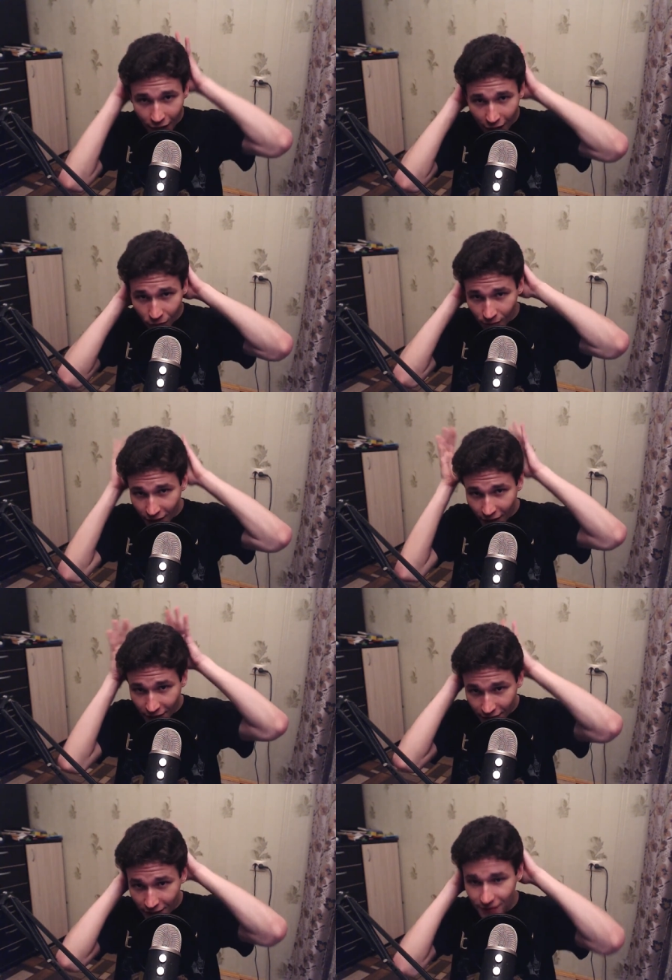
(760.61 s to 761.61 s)
our
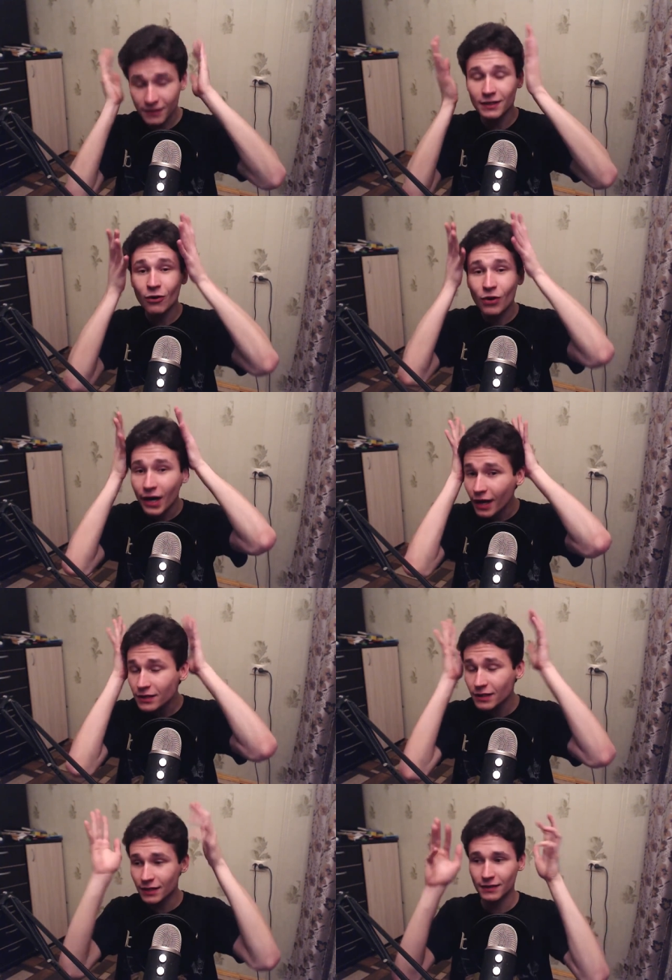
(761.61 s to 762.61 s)
brain, yes, and our
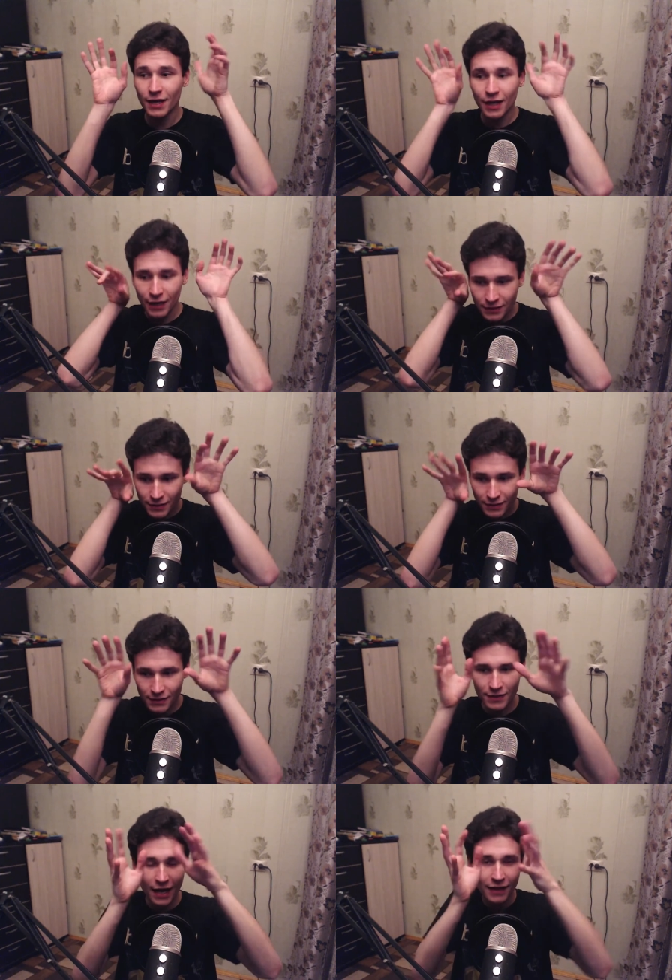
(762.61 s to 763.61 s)
head, and it is
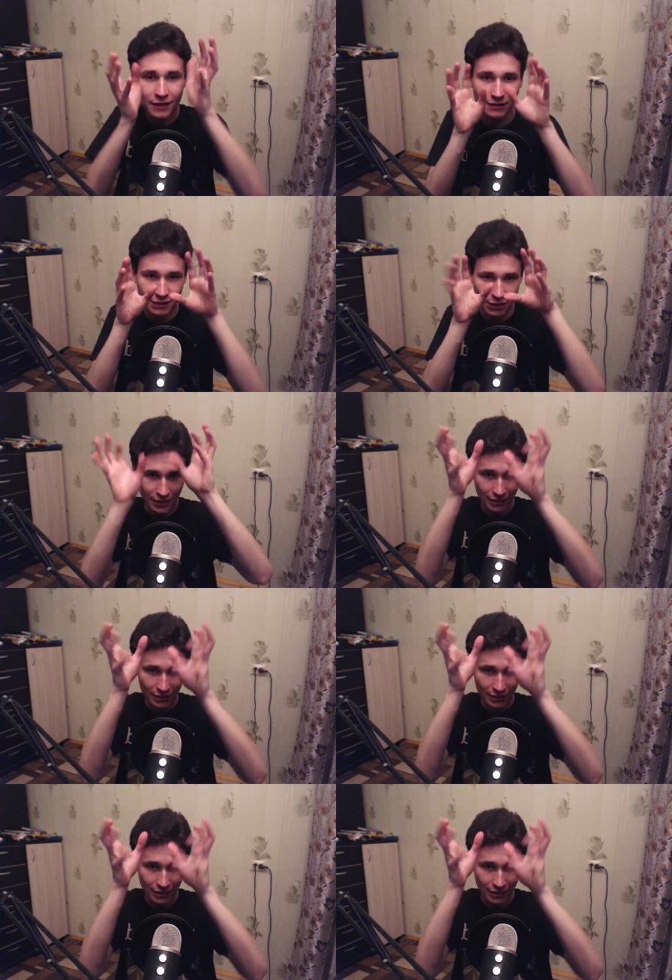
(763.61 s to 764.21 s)
inside, and uh,